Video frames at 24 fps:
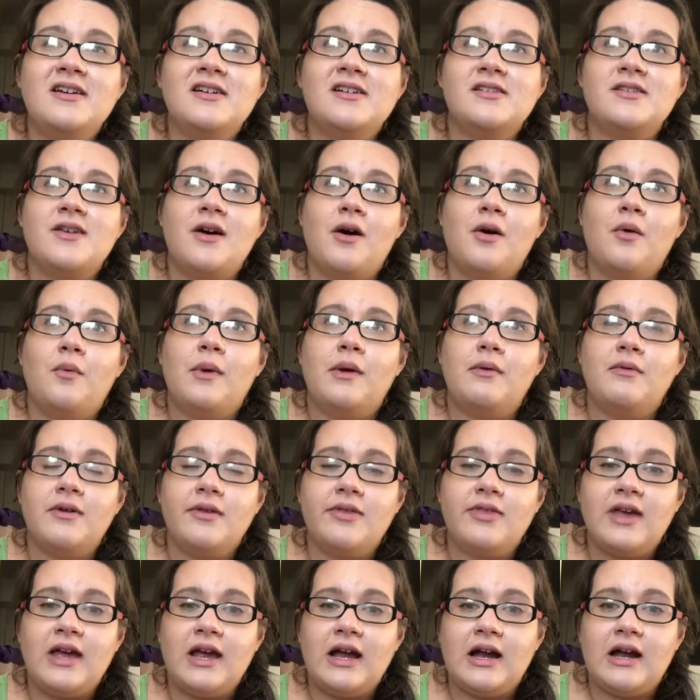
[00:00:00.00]
So we were
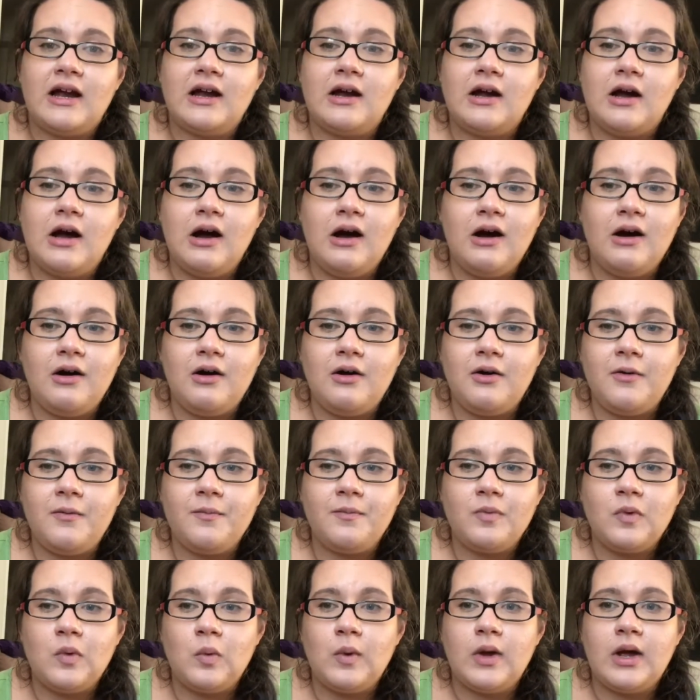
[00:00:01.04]
there,
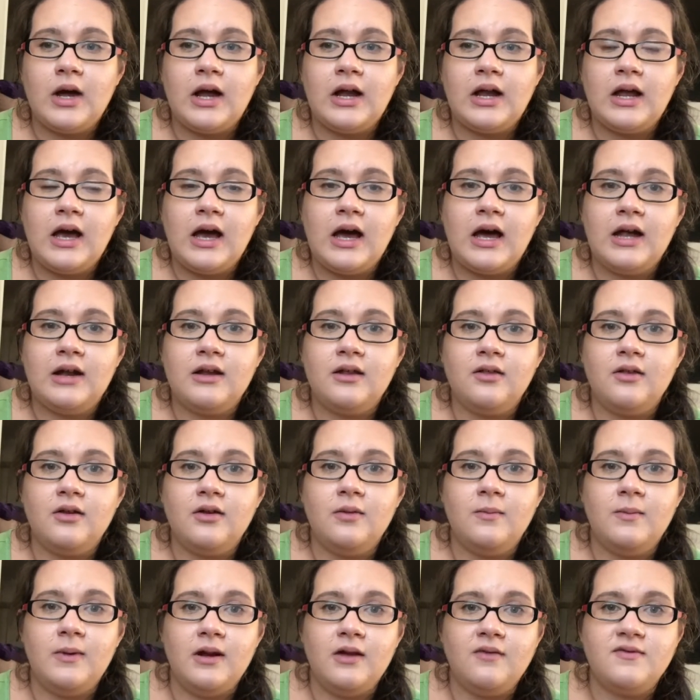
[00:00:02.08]
um, we kind of had a
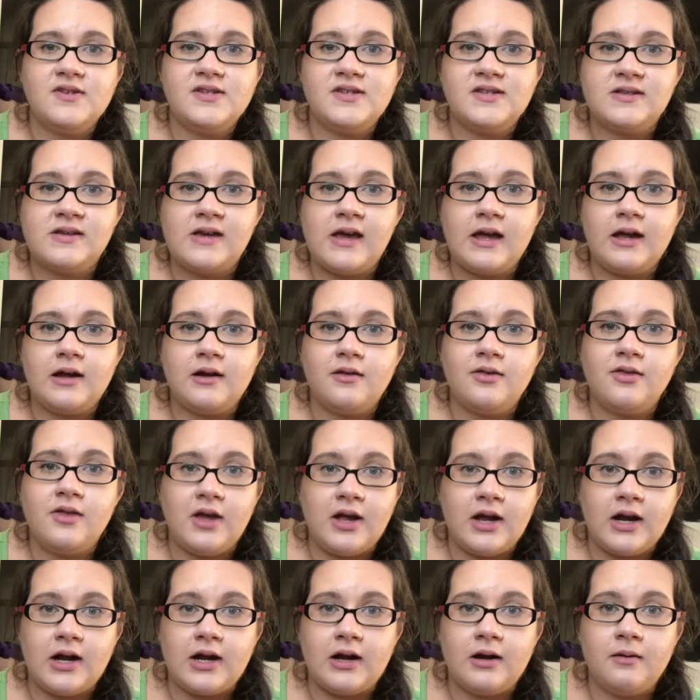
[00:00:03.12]
little bit of a scare
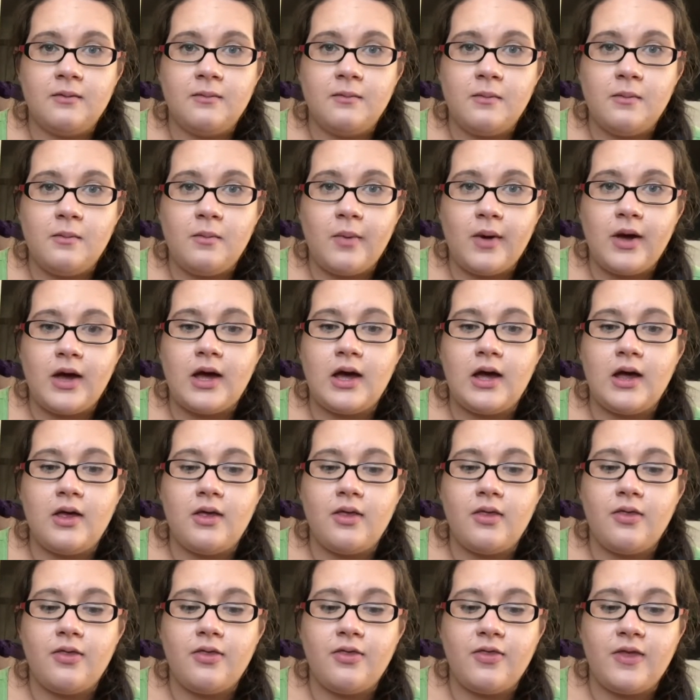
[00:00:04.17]
there,
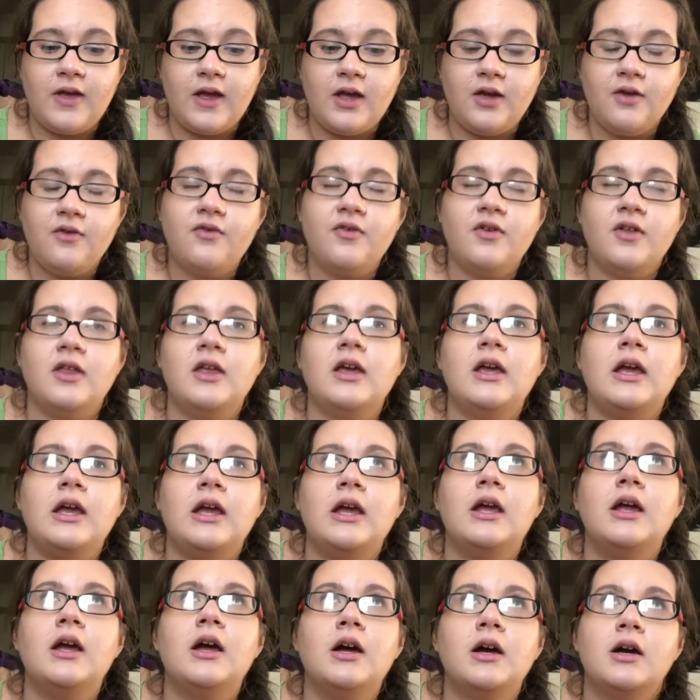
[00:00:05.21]
but
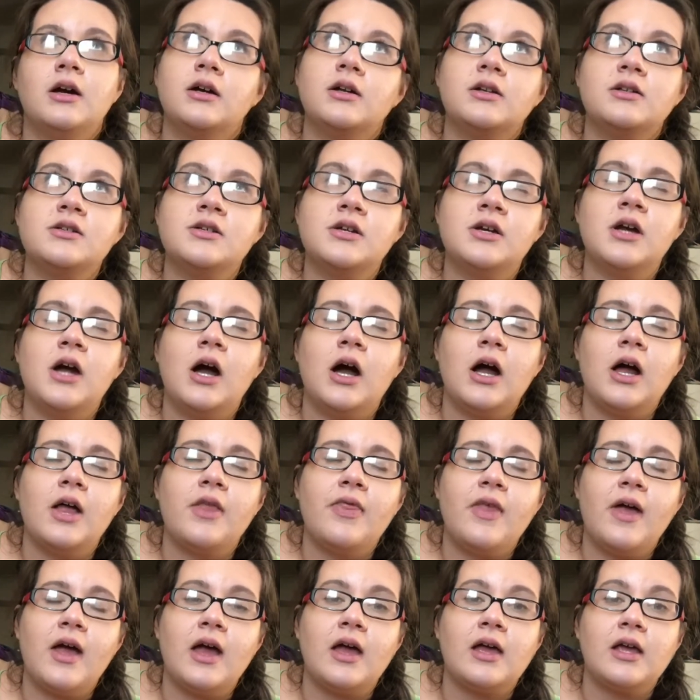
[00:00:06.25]
thankfully to God
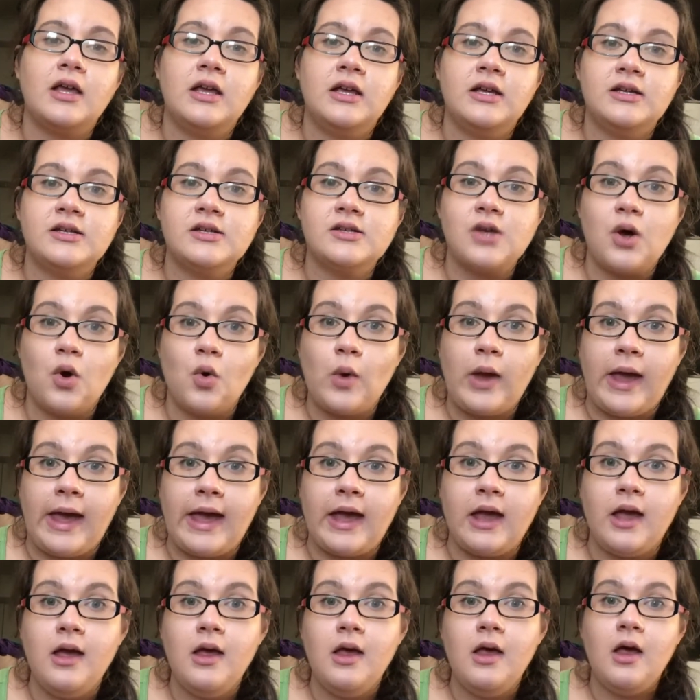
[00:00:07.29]
that he is
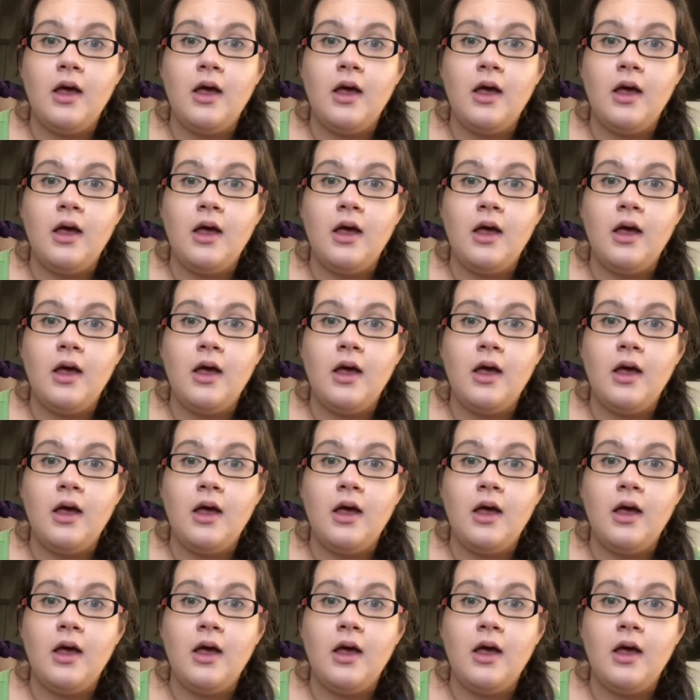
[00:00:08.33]
okay.